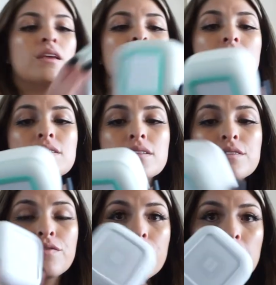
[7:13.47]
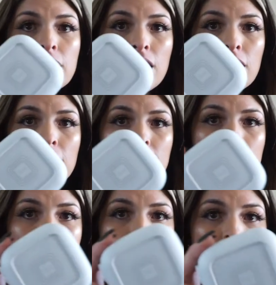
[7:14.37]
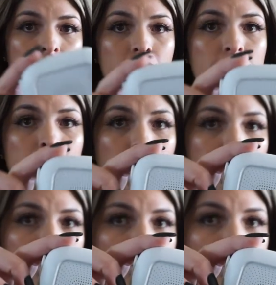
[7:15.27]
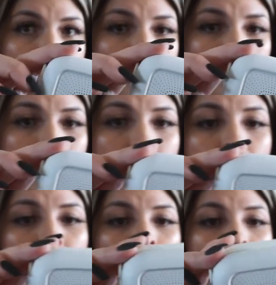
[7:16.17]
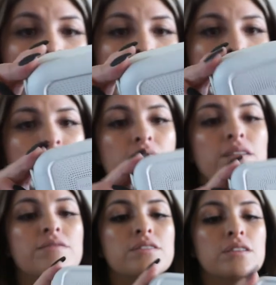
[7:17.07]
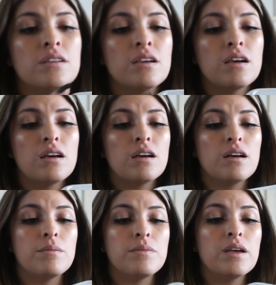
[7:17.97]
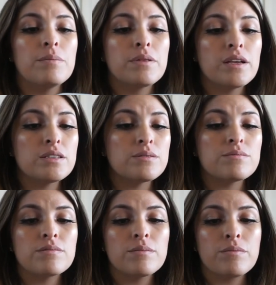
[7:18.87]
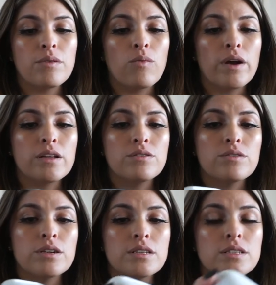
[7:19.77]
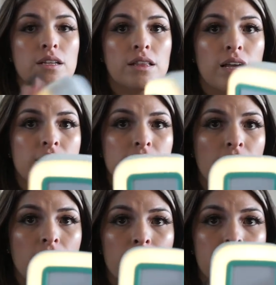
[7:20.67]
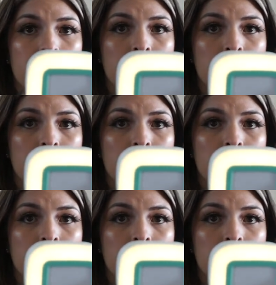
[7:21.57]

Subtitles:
is this Frida. I got this off my registry as a gift. It plays a white noise, it lights up,